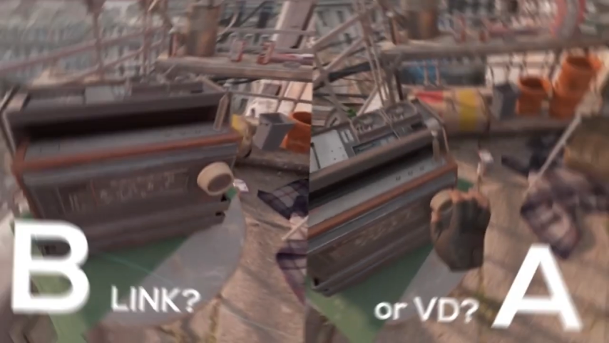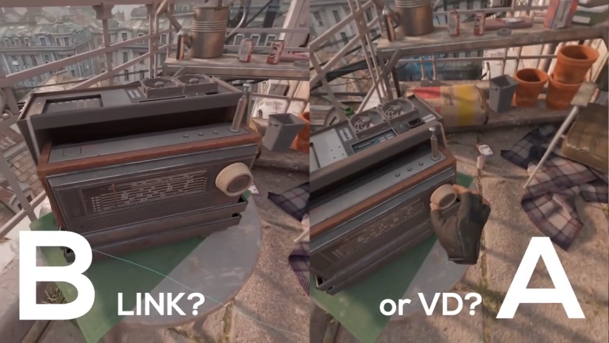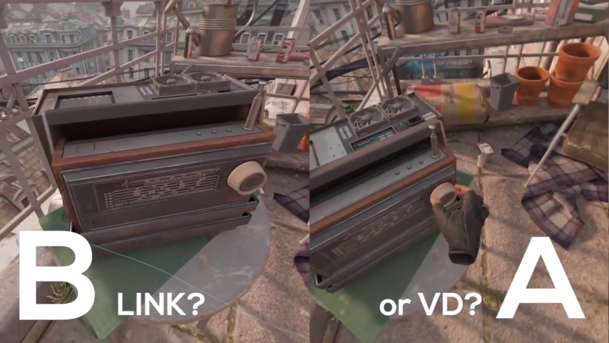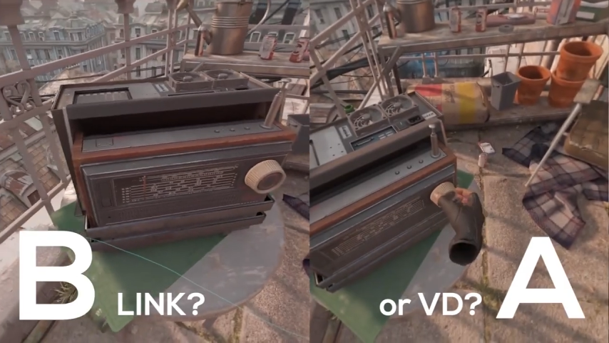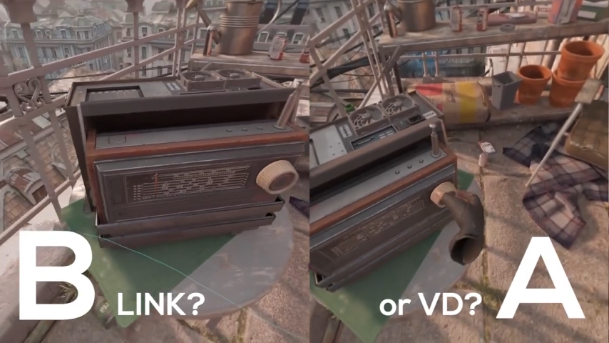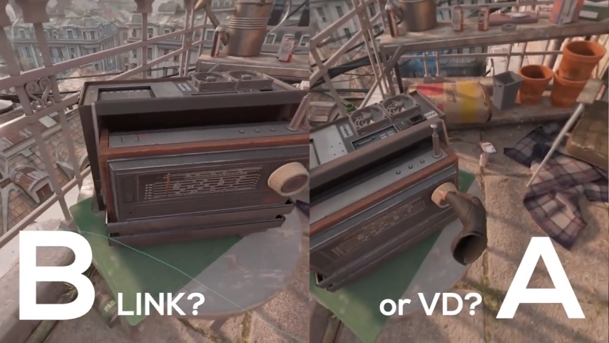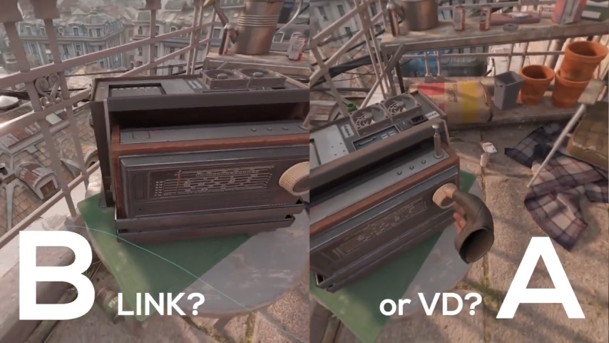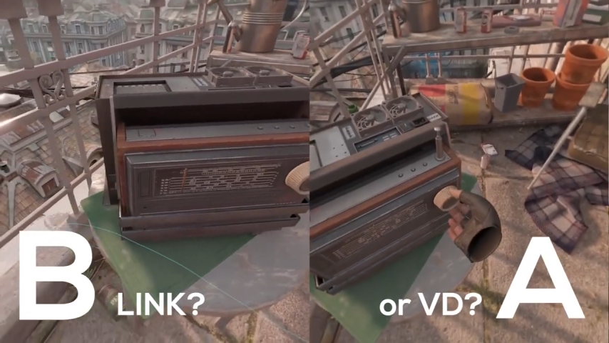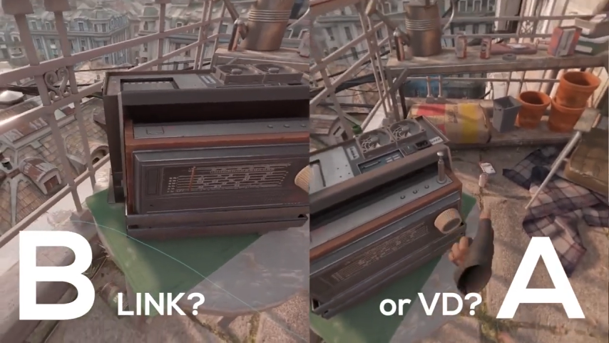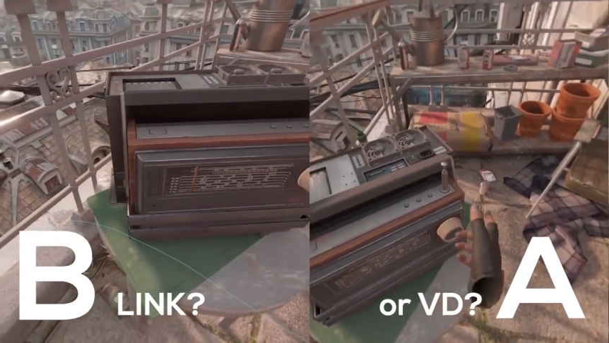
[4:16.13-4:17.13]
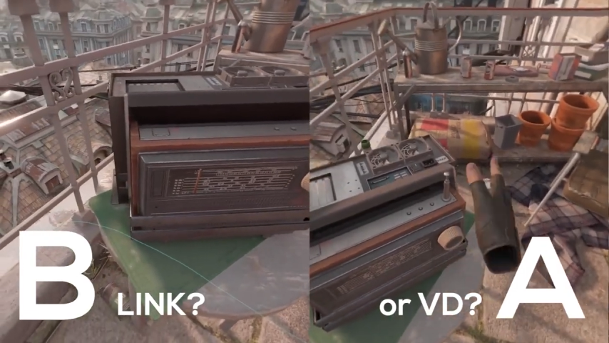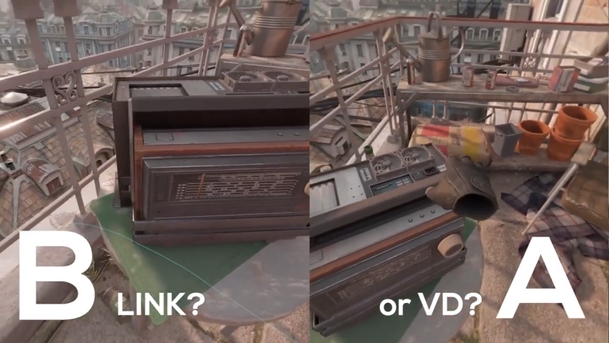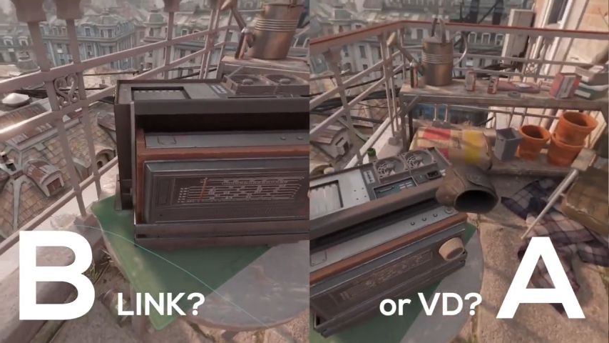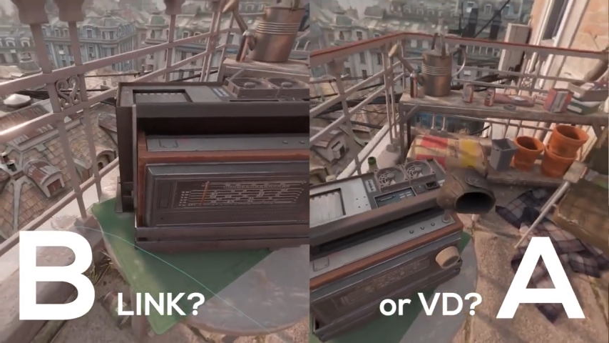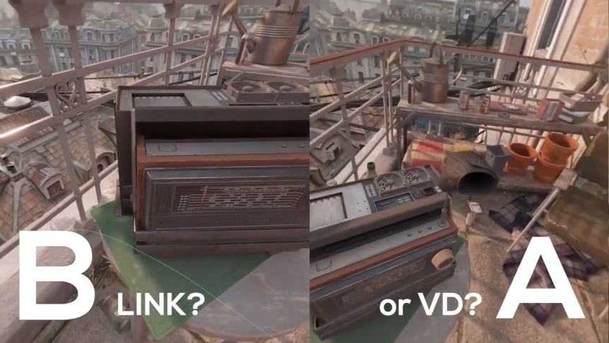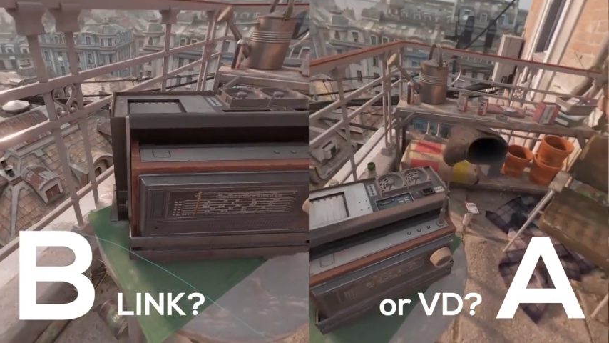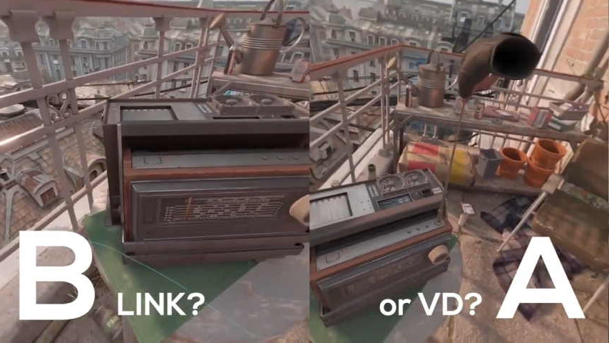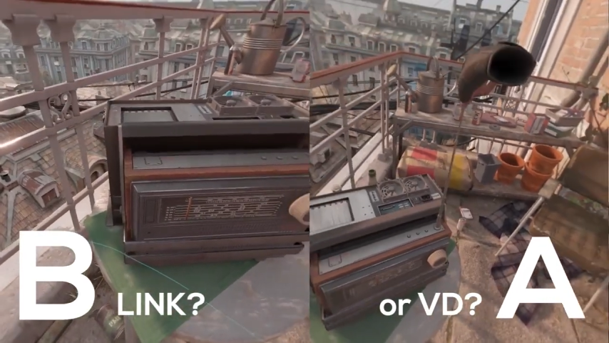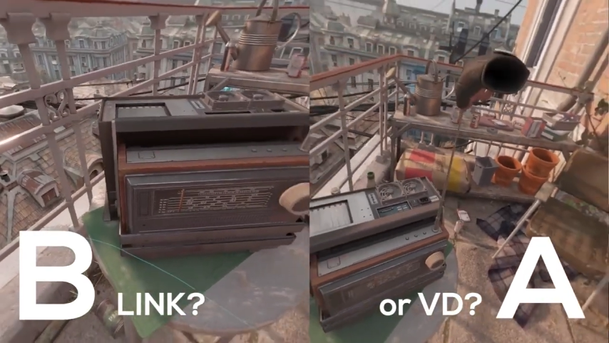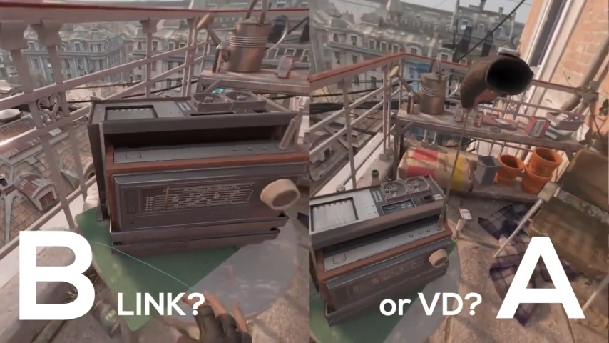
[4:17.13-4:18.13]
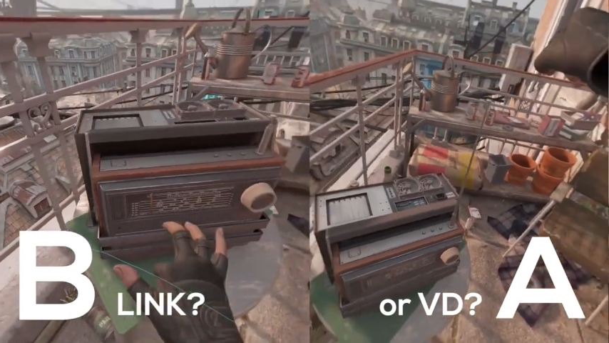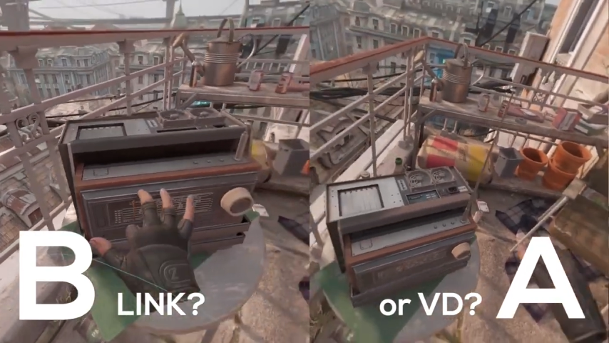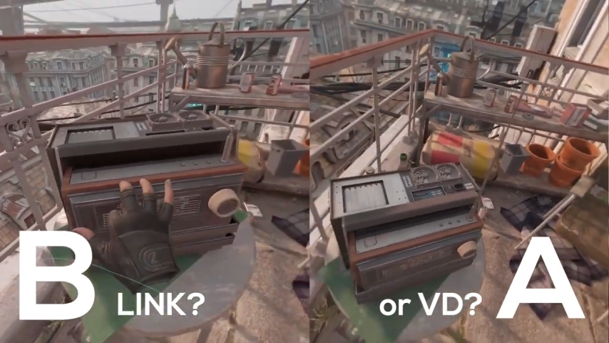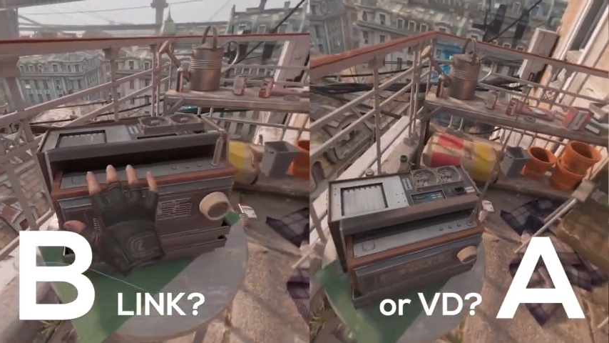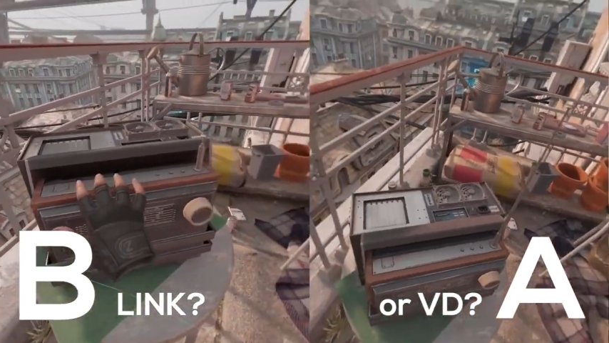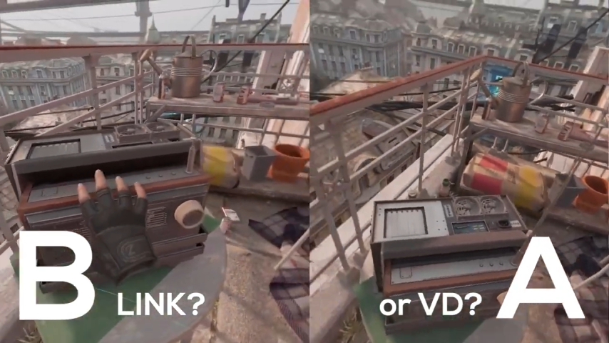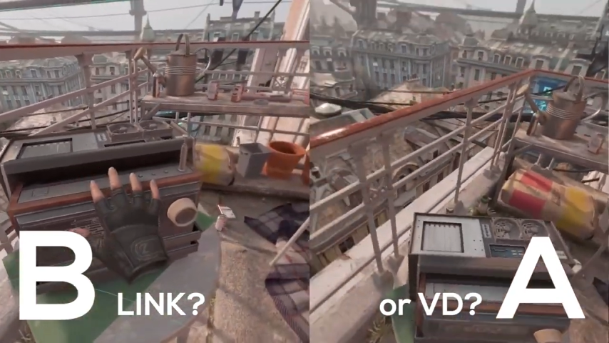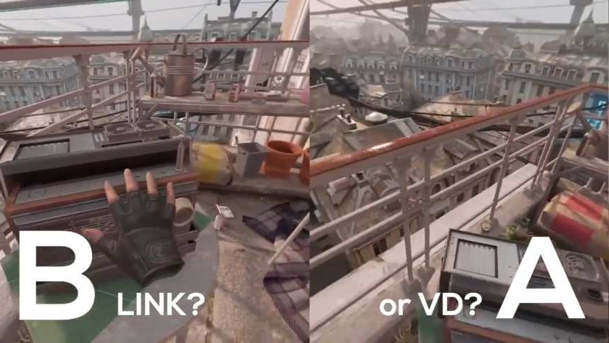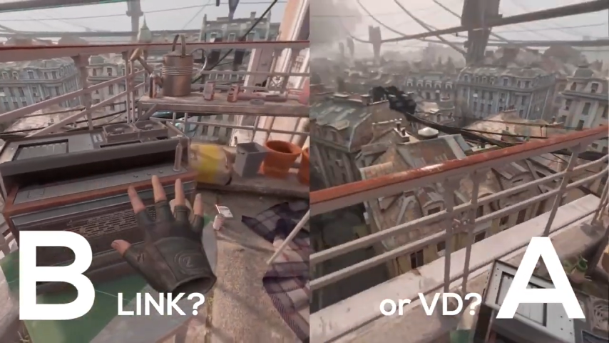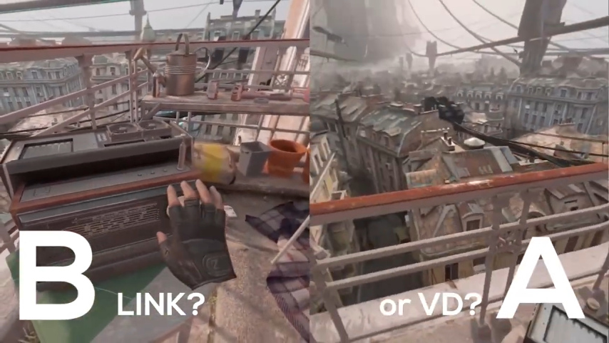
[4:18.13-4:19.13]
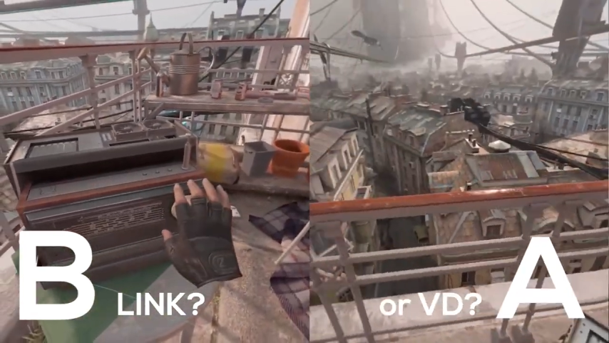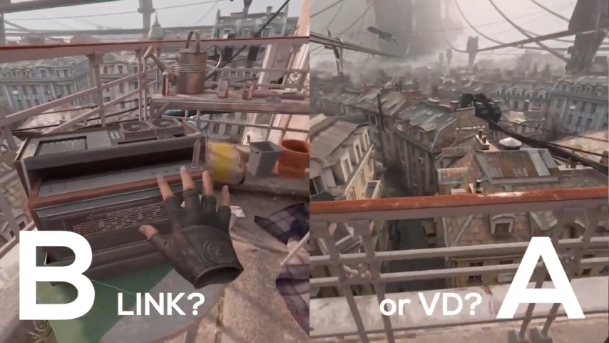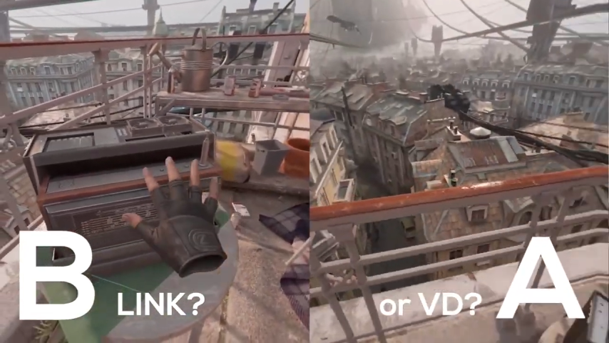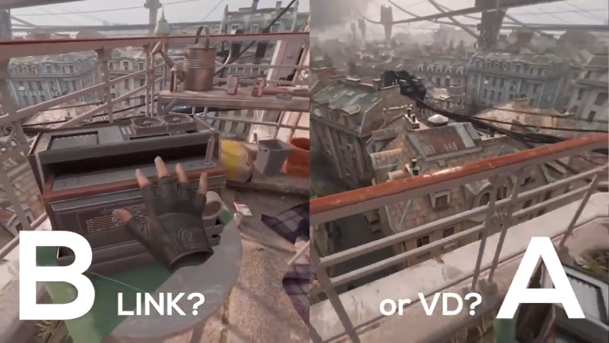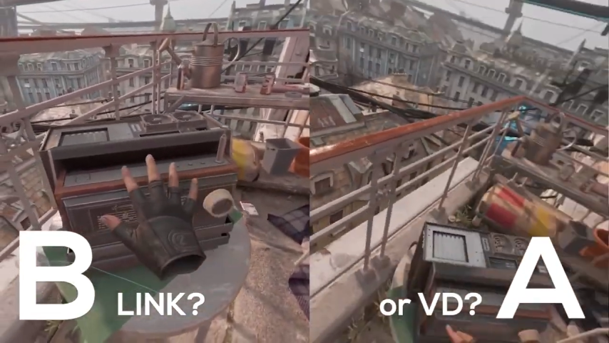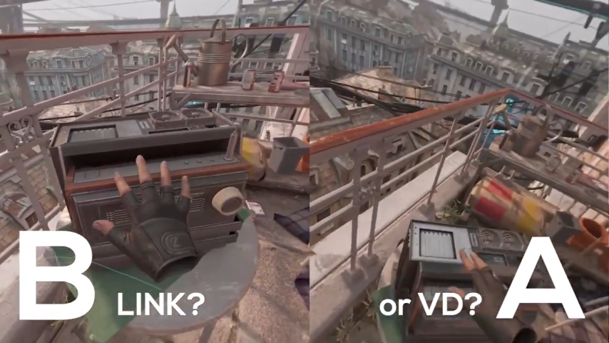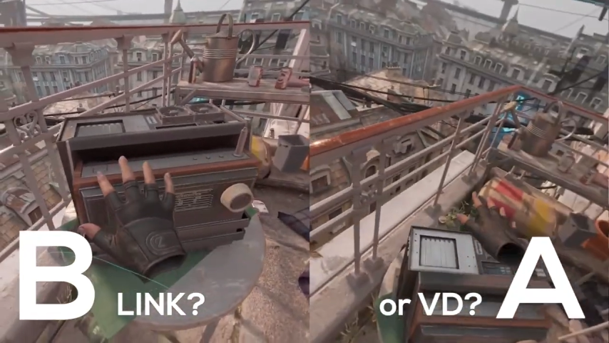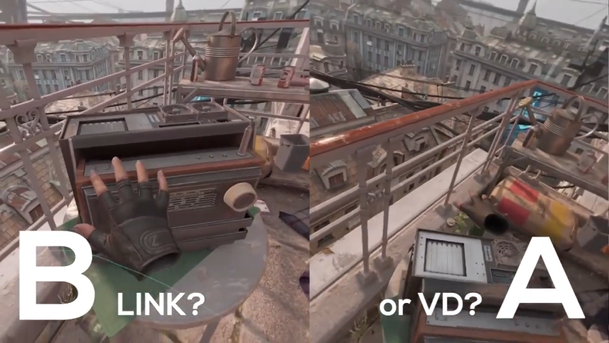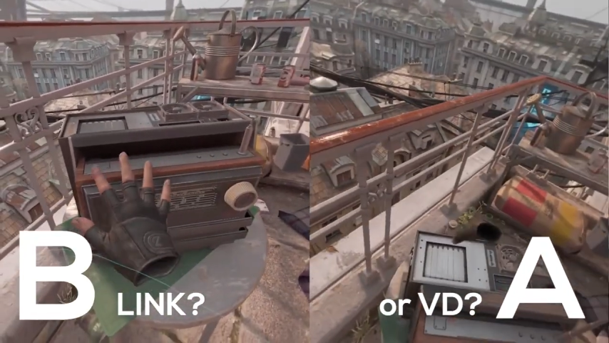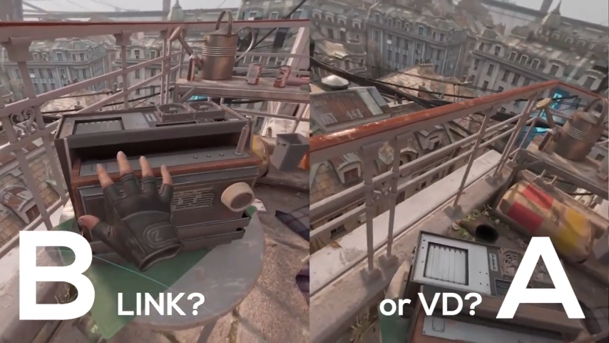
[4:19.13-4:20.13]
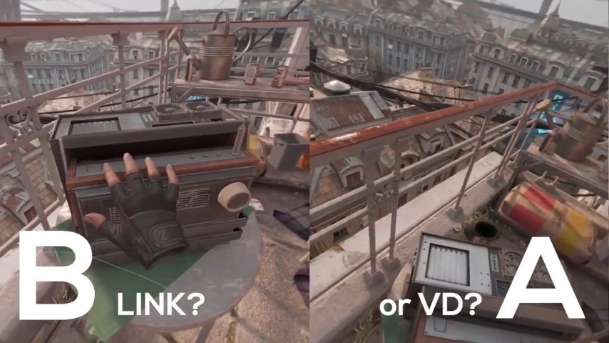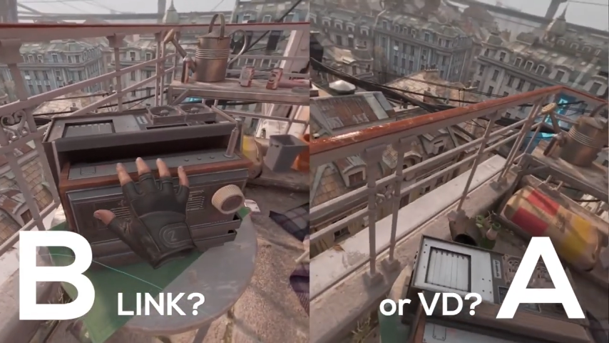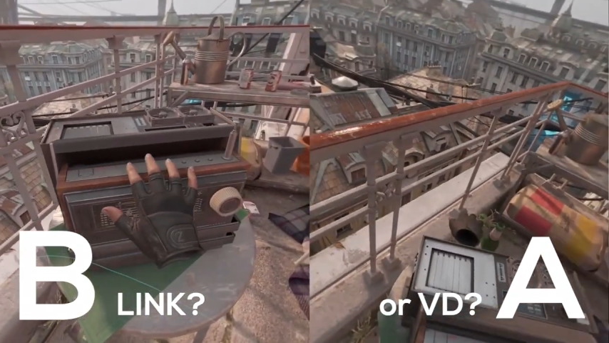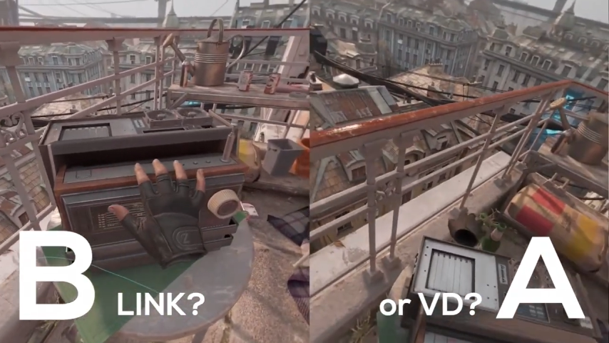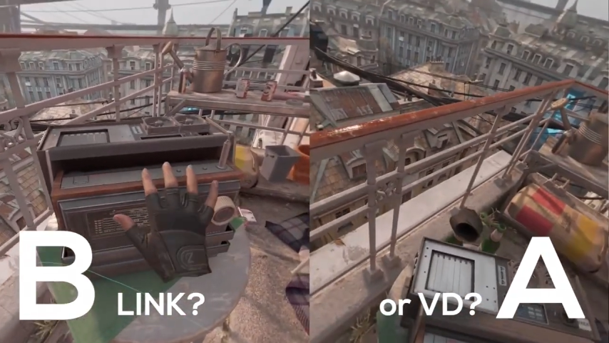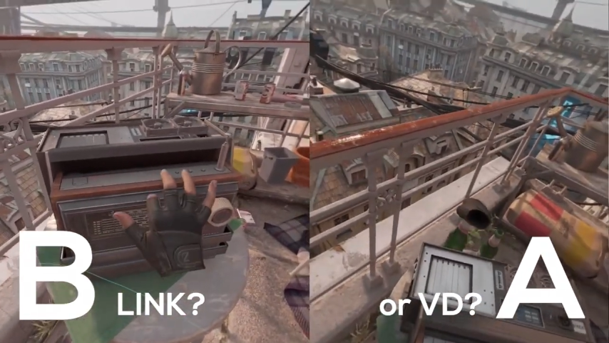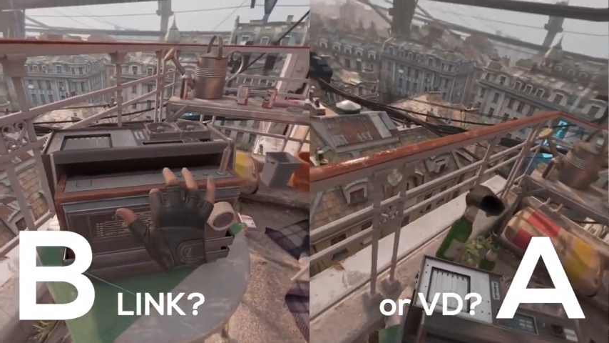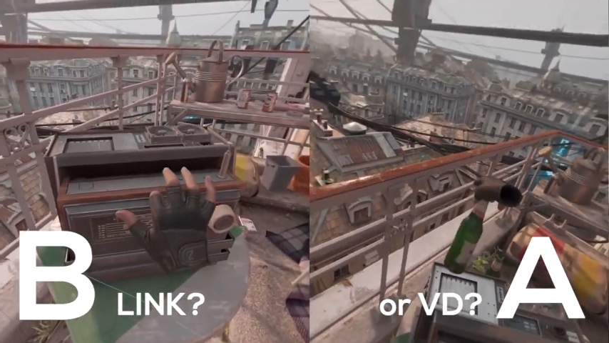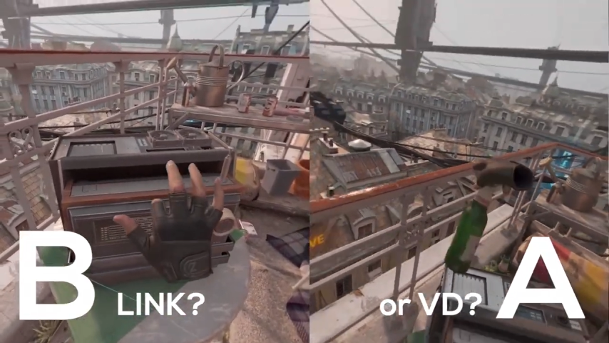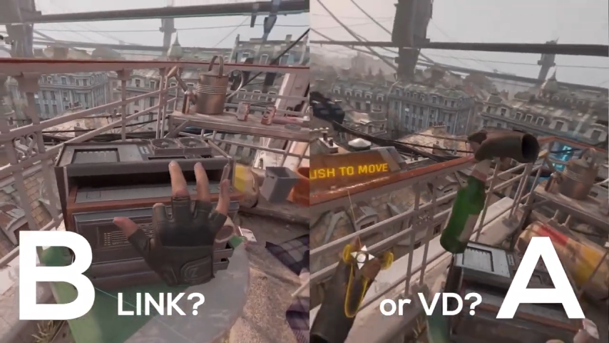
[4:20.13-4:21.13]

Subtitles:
(no speaker visible)